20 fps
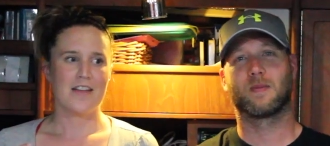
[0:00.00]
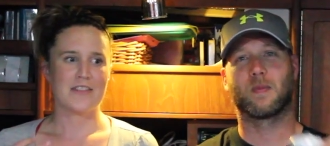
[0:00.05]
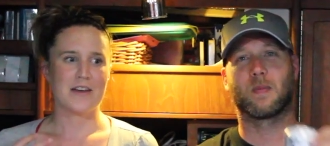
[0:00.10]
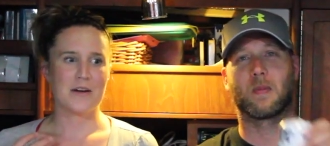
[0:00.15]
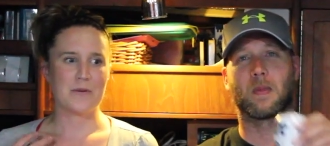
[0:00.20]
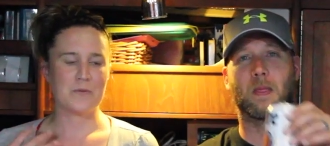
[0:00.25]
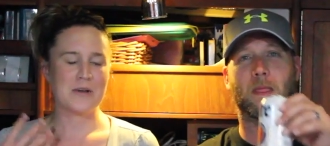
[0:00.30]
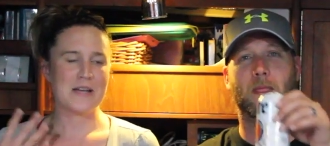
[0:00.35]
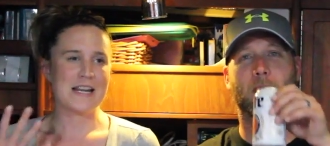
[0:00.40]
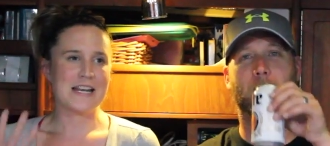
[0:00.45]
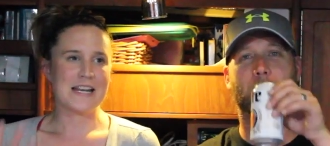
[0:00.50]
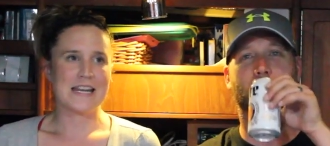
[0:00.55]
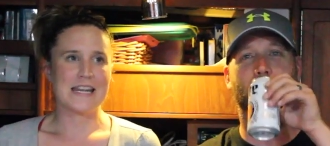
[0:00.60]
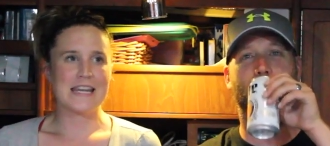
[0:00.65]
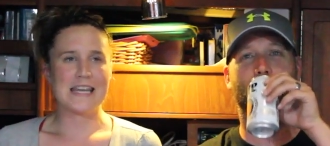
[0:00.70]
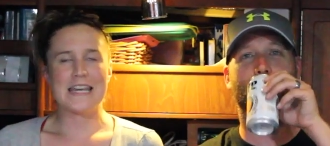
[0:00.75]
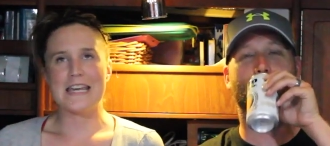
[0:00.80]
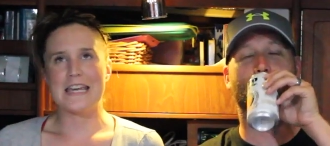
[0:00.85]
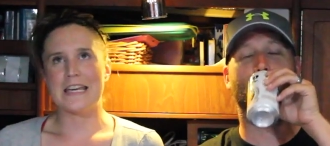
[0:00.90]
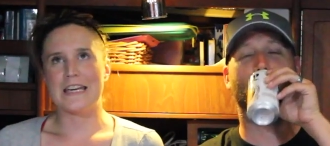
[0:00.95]
Speaker 1: that we
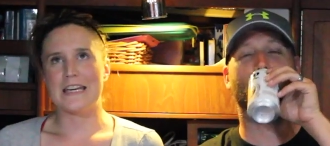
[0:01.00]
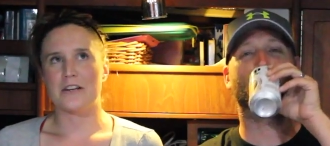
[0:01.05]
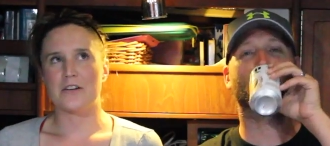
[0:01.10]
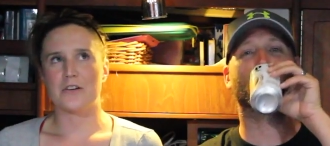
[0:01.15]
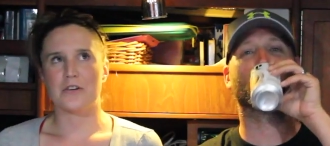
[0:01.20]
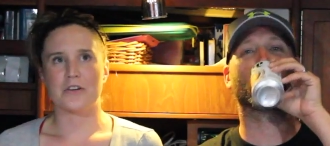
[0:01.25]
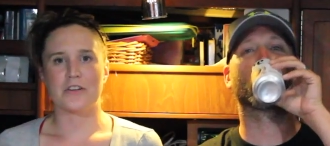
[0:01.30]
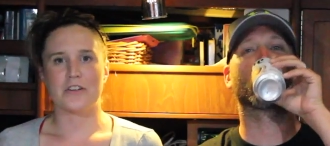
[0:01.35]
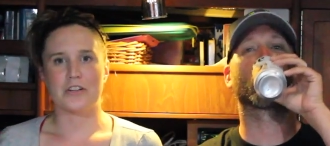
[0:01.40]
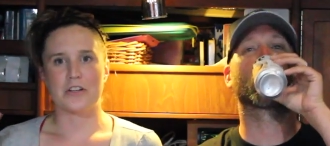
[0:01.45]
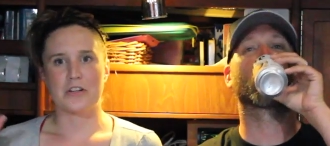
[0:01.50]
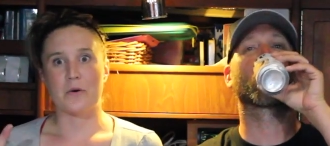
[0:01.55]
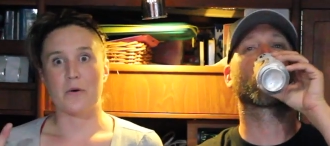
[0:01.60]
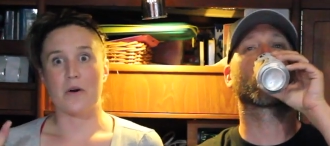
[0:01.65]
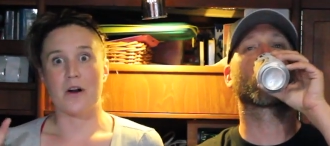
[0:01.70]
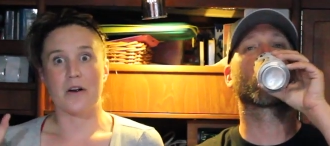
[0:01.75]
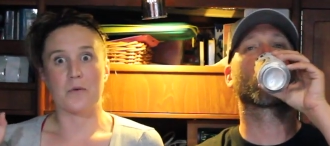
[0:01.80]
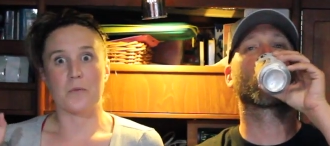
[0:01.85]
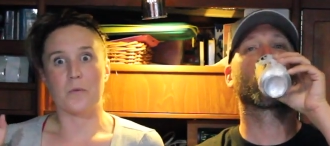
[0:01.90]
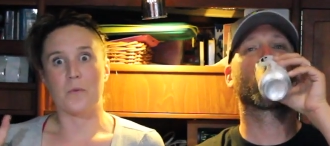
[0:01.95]
need, or you know,
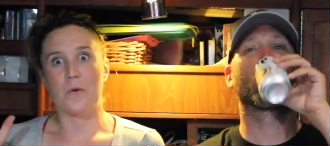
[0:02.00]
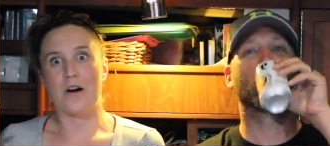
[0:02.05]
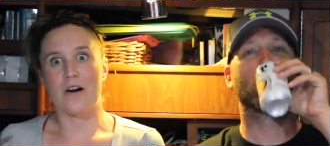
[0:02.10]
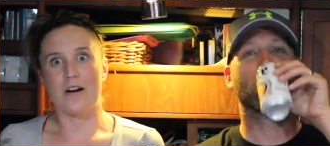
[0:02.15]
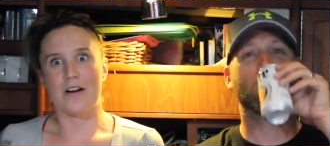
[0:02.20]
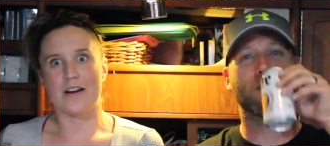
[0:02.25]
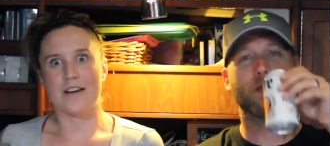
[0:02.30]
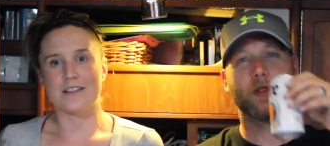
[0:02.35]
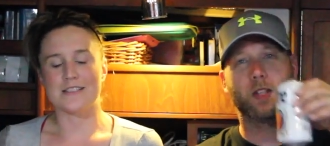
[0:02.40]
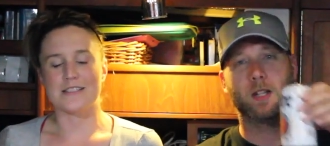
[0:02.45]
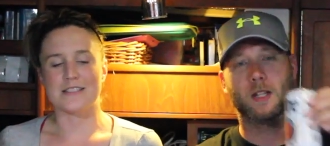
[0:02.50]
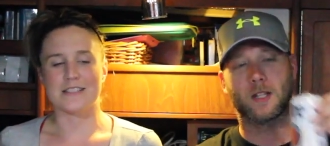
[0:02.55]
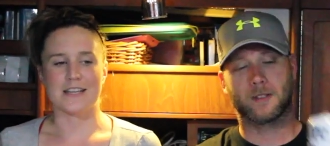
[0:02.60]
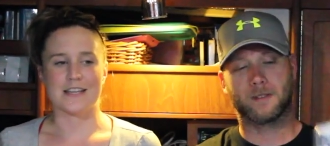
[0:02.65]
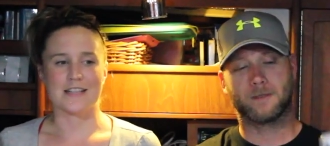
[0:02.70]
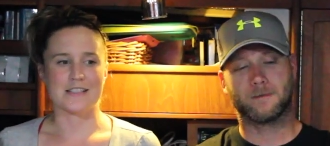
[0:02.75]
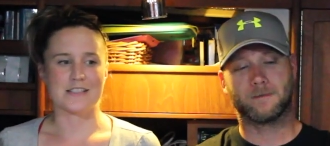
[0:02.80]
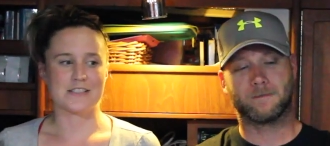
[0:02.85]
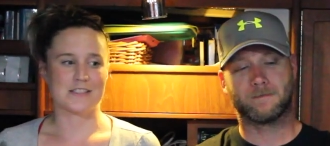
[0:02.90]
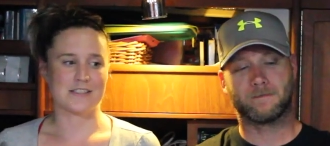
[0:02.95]
our wants, I
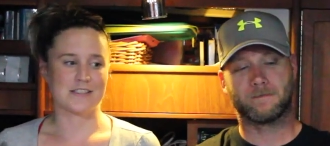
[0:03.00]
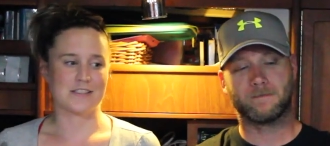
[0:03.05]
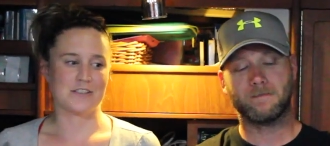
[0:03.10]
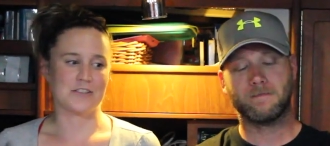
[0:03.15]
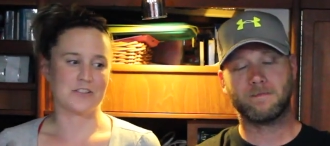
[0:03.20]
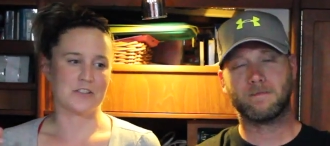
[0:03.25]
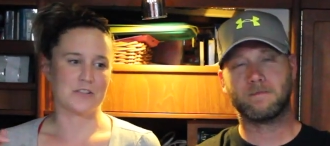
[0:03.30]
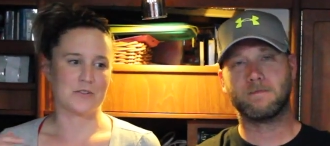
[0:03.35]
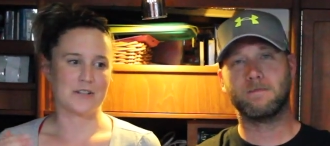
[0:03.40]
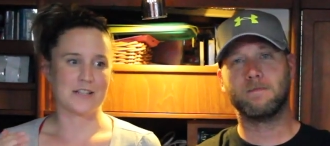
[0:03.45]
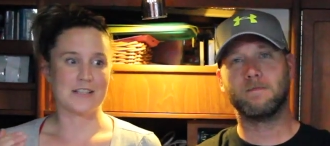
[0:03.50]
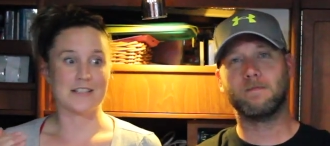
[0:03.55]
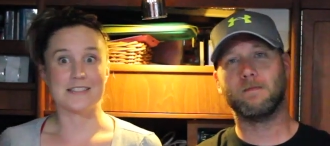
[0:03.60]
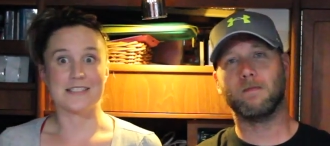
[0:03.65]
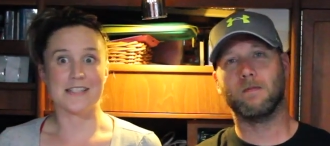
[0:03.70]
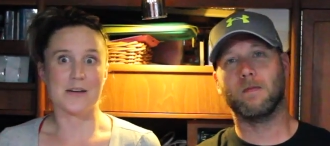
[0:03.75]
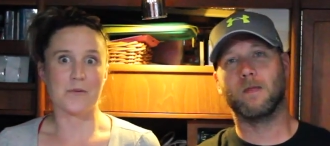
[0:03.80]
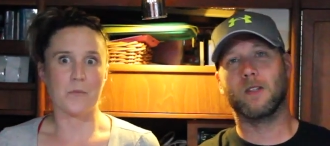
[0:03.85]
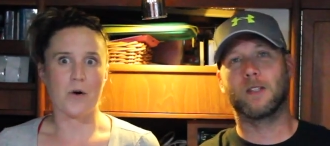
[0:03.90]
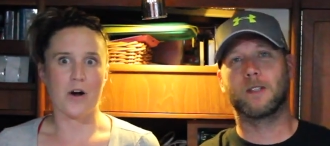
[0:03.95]
guess, you know, needs
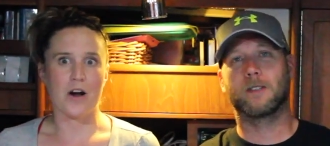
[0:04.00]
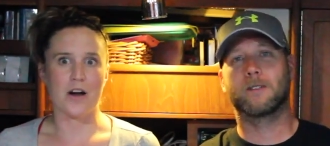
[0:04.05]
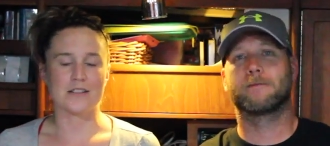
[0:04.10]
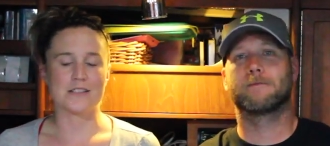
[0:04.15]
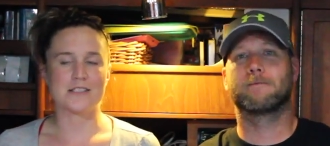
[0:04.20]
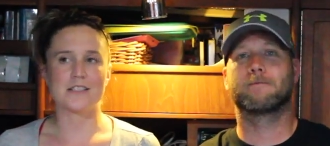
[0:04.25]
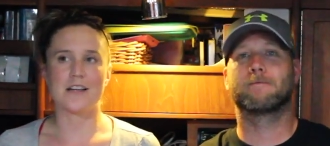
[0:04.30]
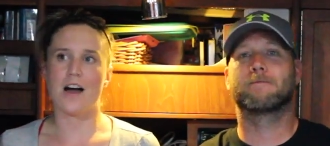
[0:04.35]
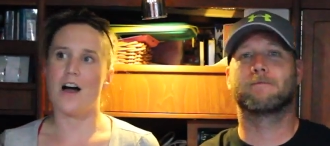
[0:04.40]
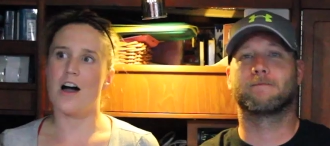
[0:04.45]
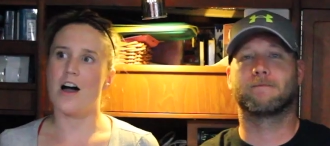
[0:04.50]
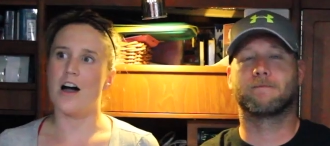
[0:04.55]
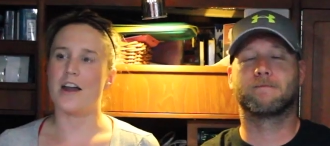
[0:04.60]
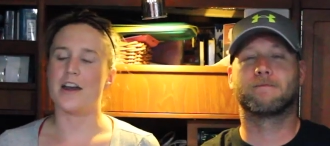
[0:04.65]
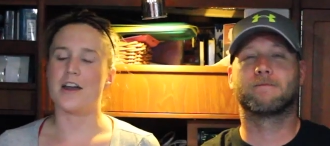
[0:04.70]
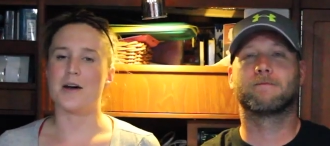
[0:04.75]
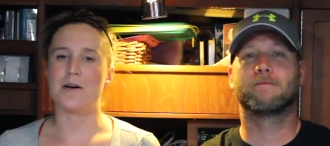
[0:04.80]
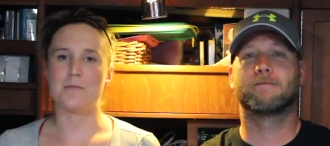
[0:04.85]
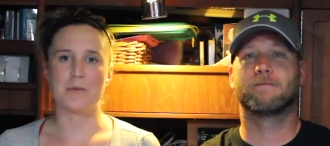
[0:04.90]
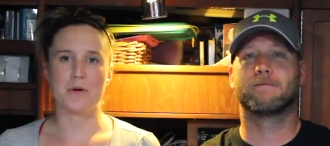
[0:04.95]
and wants
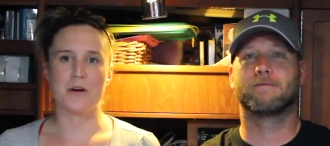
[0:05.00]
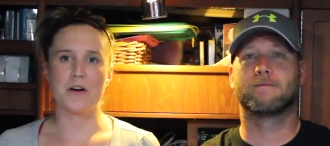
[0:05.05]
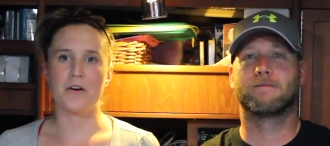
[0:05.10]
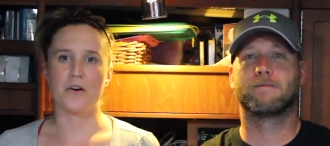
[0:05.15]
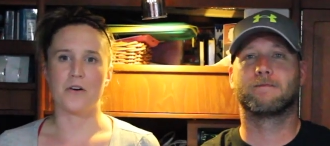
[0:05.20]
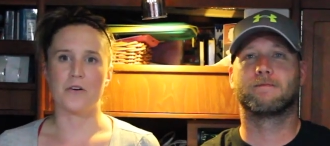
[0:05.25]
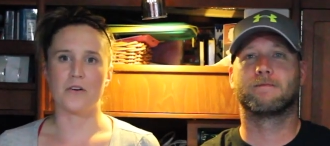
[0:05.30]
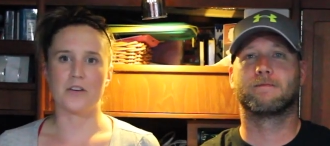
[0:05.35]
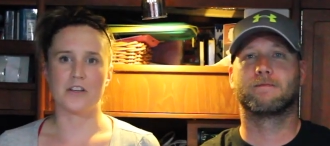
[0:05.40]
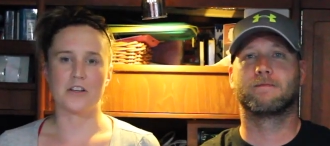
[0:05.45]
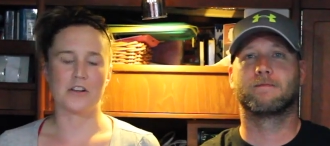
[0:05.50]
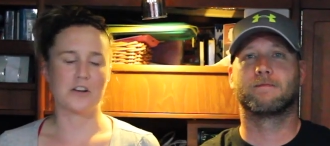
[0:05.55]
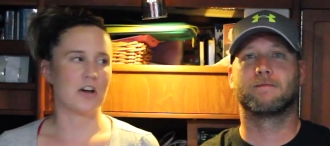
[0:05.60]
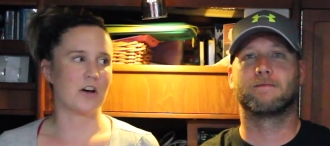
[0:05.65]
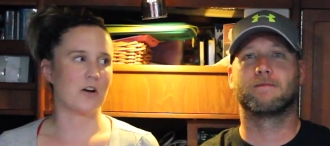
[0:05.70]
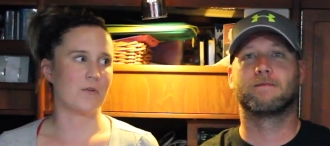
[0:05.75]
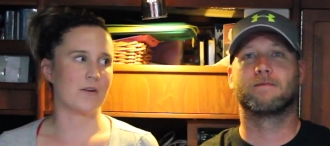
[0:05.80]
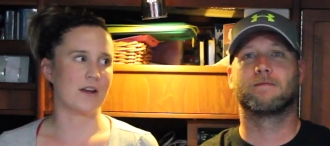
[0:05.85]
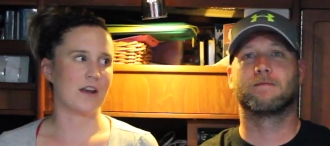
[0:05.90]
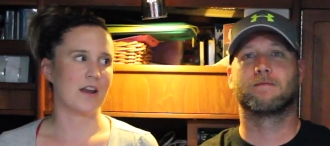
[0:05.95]
on a boat, you
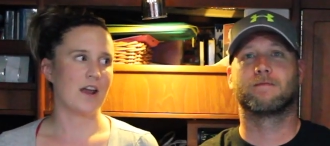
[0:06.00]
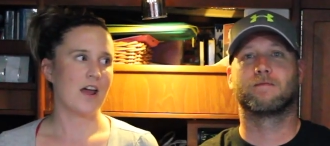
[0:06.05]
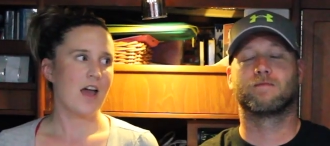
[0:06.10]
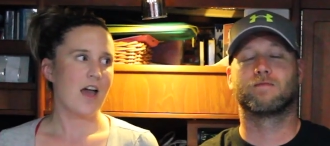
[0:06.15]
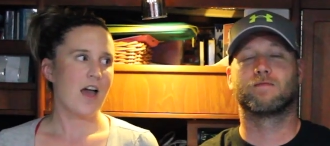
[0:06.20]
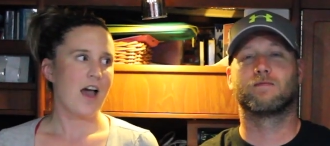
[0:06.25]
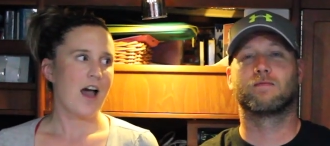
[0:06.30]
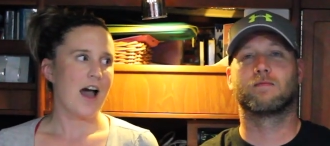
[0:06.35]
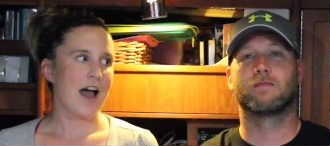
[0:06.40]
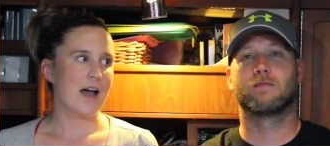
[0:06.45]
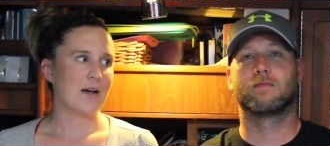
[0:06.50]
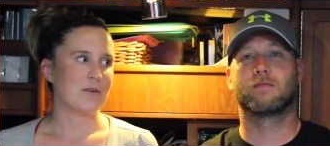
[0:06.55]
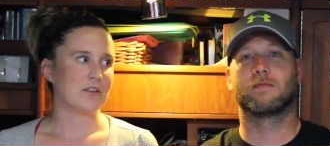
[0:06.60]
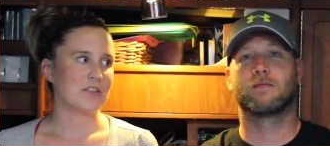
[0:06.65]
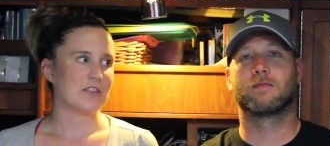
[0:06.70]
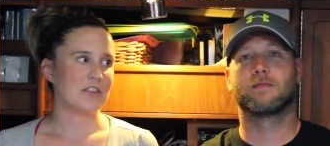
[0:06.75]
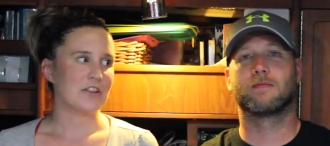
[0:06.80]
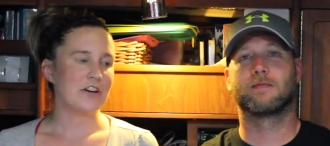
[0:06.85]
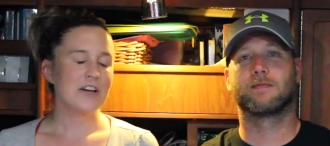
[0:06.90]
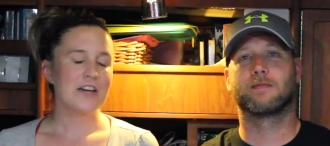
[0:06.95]
know, and I
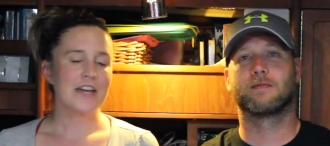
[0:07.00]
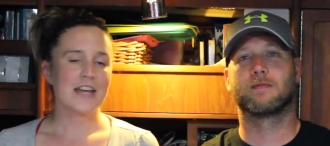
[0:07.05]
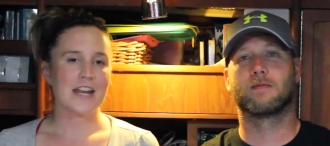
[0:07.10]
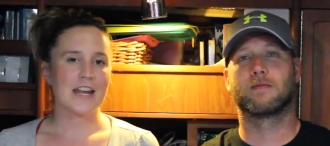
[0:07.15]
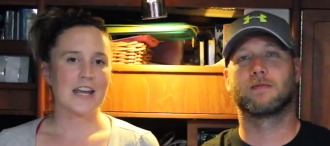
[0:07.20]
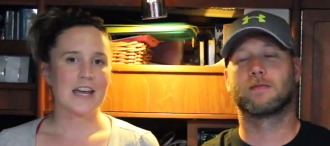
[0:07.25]
would look at